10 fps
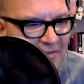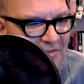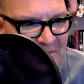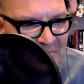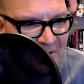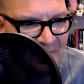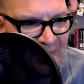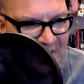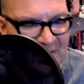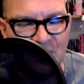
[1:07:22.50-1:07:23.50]
of them are
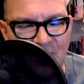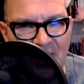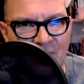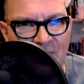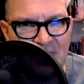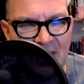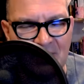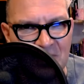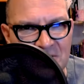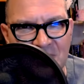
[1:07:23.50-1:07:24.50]
abandonware with
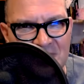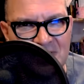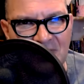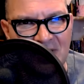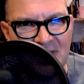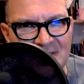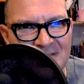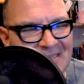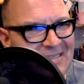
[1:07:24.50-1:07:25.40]
like multiple cves and